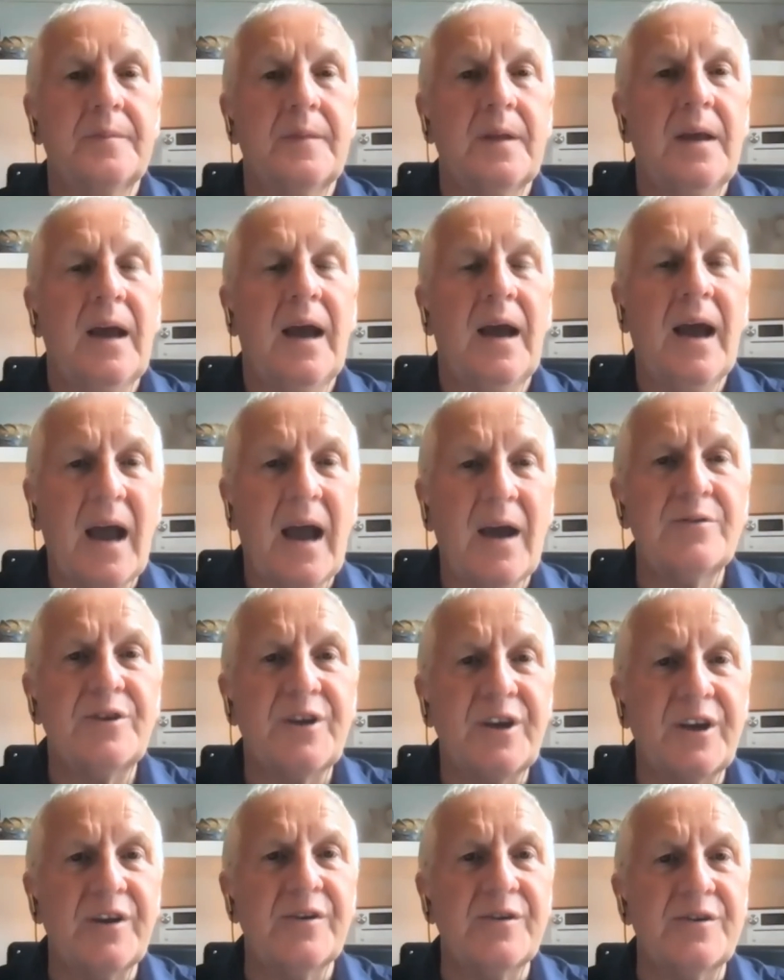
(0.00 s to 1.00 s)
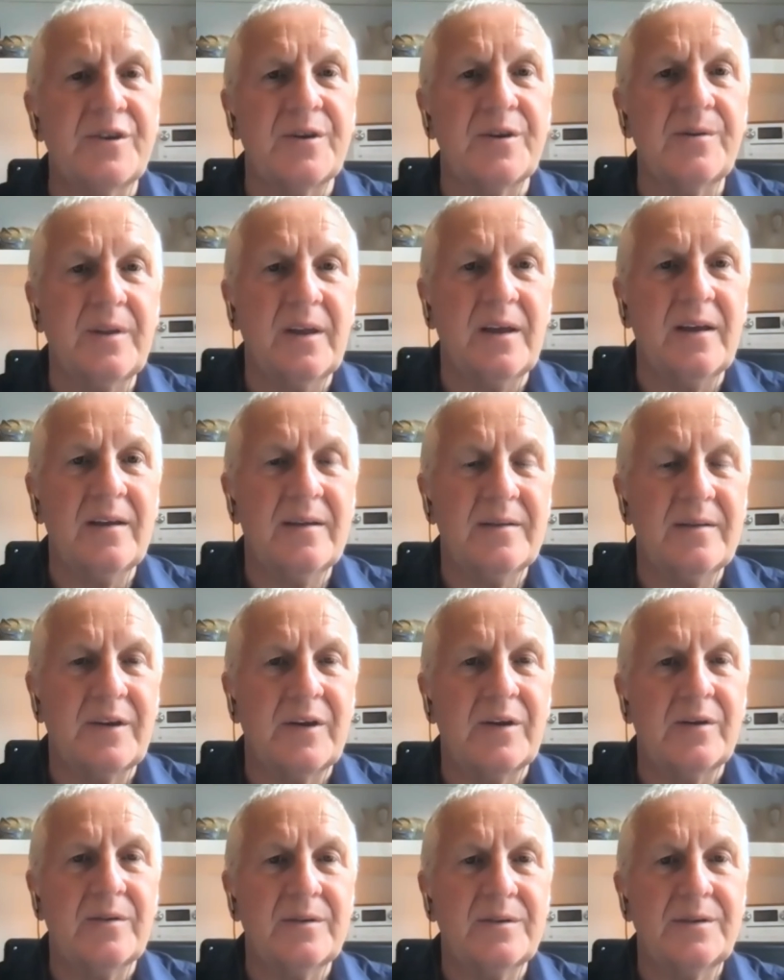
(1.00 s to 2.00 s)
How do you do that in
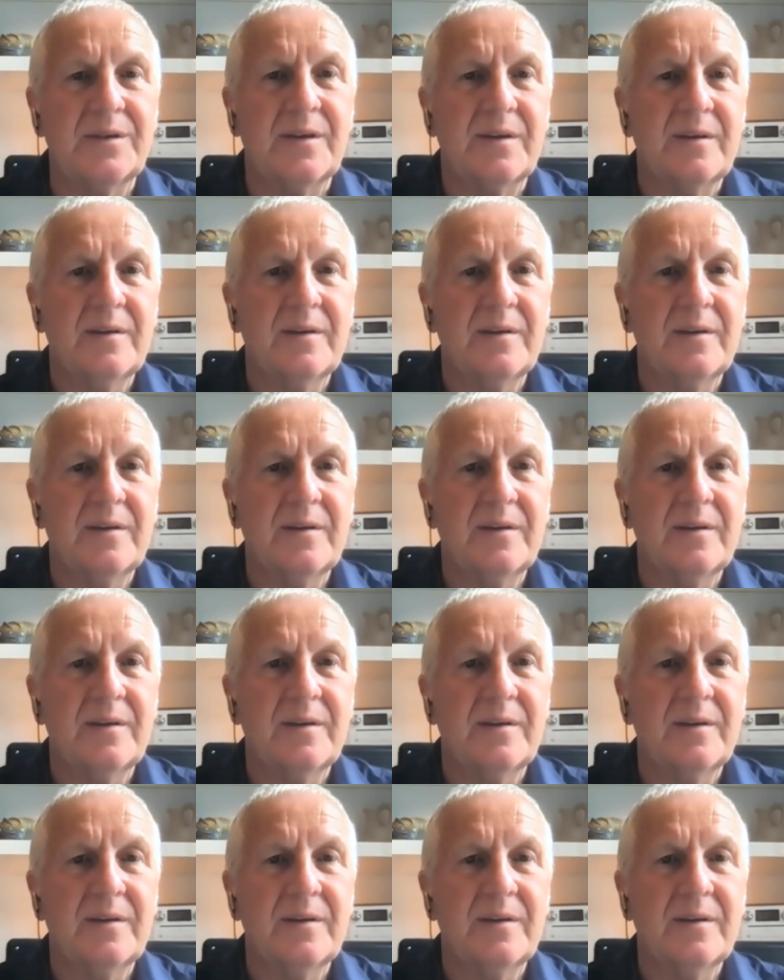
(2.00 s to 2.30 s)
yours?